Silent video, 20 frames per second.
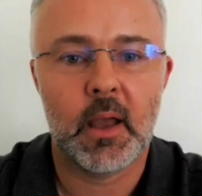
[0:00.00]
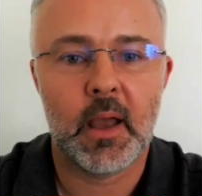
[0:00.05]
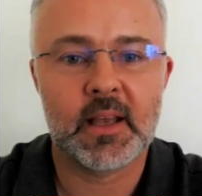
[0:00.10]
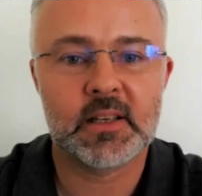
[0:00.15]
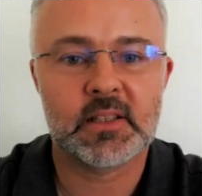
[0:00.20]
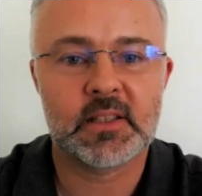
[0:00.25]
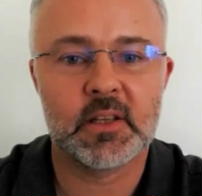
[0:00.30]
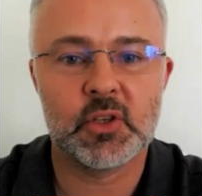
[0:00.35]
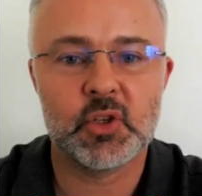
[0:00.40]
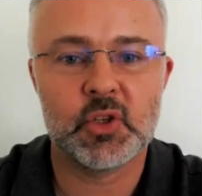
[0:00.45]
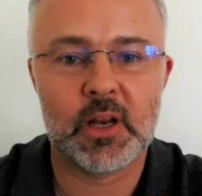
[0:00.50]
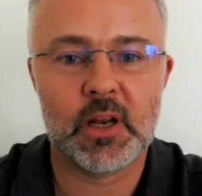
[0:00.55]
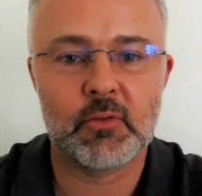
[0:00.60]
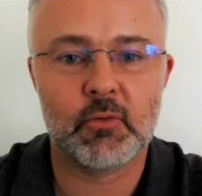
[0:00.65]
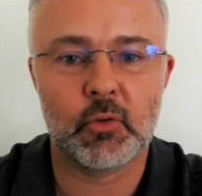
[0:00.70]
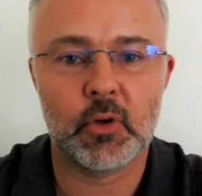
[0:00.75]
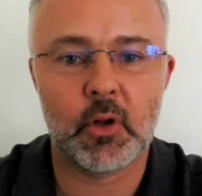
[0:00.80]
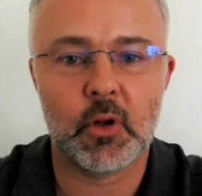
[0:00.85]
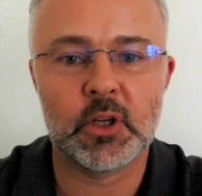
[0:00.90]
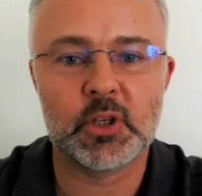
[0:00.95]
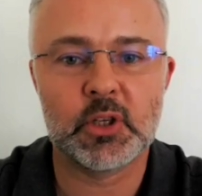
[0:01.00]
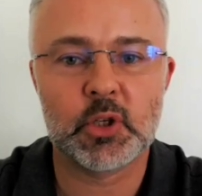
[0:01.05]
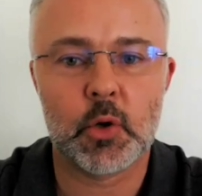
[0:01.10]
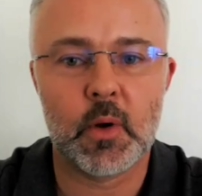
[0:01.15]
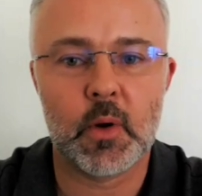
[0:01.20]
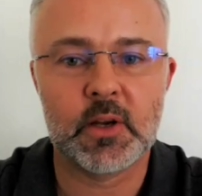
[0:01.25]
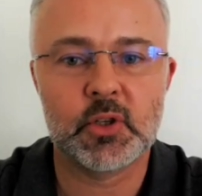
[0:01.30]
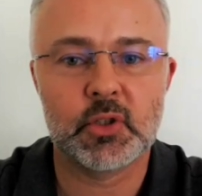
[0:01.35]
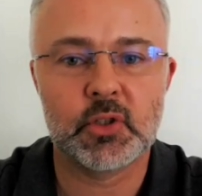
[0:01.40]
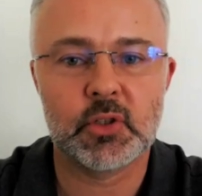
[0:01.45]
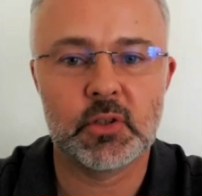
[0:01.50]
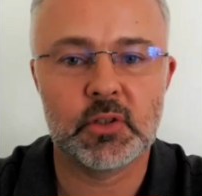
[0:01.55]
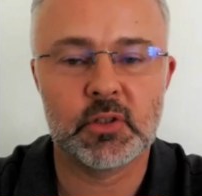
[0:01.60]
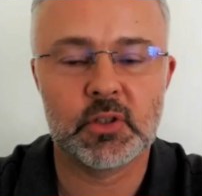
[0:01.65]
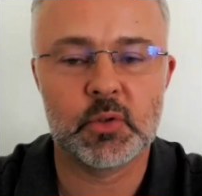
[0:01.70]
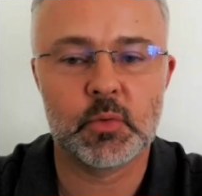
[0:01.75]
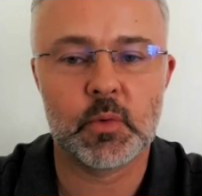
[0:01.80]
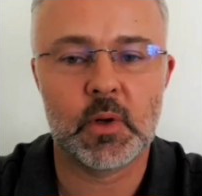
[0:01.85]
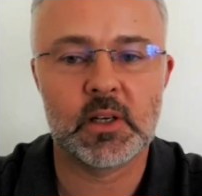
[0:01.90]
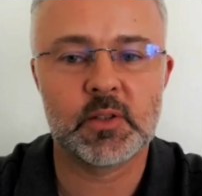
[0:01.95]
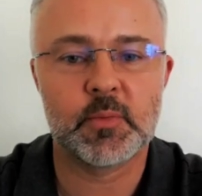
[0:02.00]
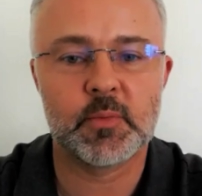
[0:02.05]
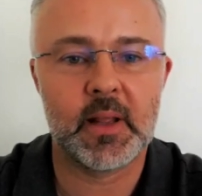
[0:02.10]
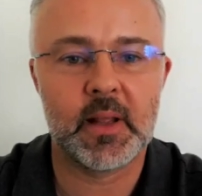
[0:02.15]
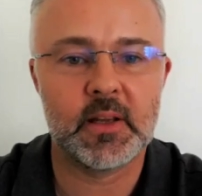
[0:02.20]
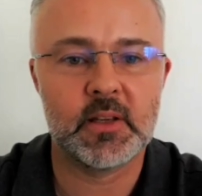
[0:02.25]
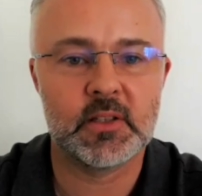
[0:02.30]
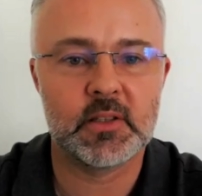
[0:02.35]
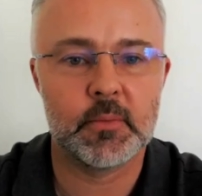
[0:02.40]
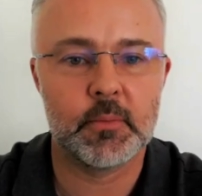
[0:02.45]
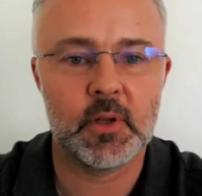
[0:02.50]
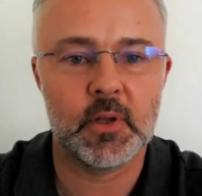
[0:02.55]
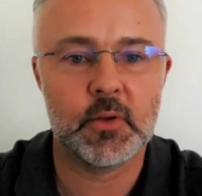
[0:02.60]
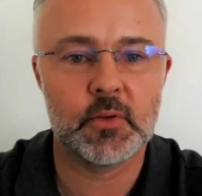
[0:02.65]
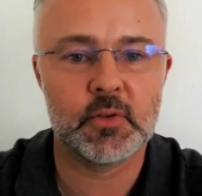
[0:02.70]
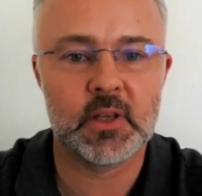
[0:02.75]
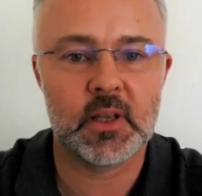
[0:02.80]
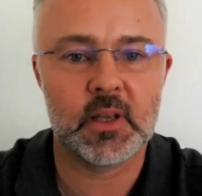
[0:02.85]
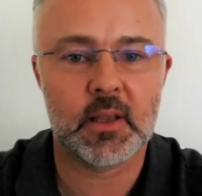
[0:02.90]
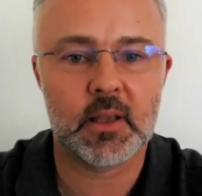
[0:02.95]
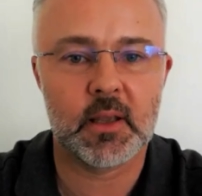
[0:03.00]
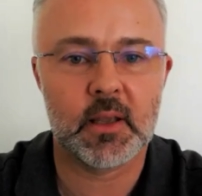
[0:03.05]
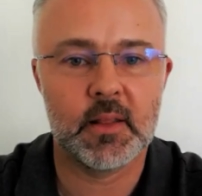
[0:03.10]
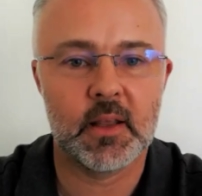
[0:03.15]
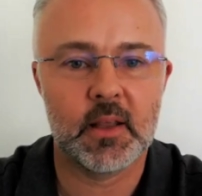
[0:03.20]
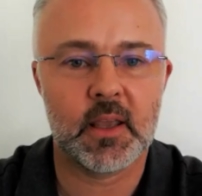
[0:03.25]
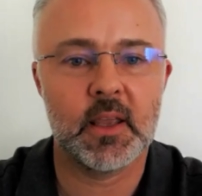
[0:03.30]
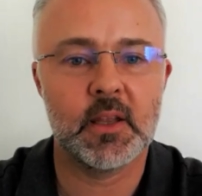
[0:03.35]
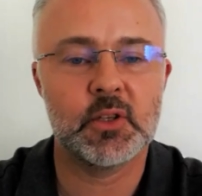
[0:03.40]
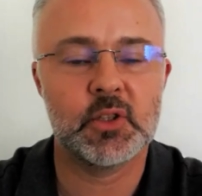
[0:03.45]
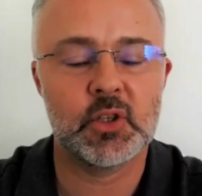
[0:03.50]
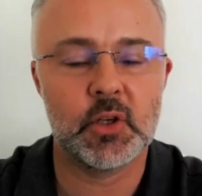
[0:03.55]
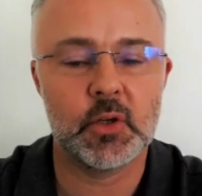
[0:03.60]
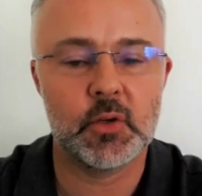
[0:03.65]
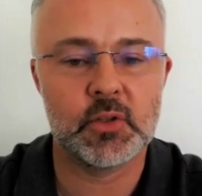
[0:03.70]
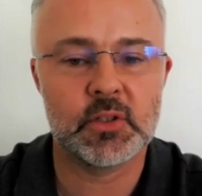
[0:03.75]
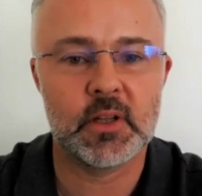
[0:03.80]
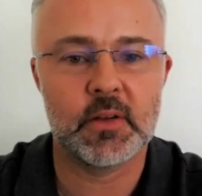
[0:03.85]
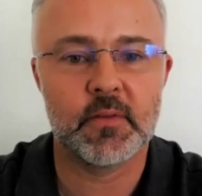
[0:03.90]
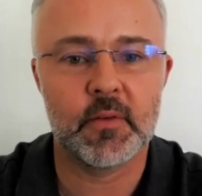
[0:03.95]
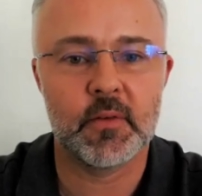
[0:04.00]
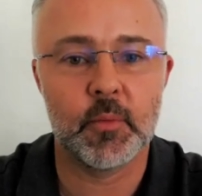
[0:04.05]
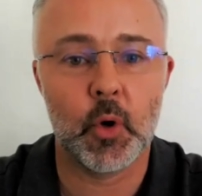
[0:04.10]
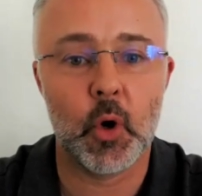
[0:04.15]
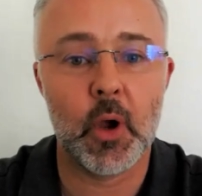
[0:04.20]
asking general knowledge questions, as well as playing some music. And the kids used it for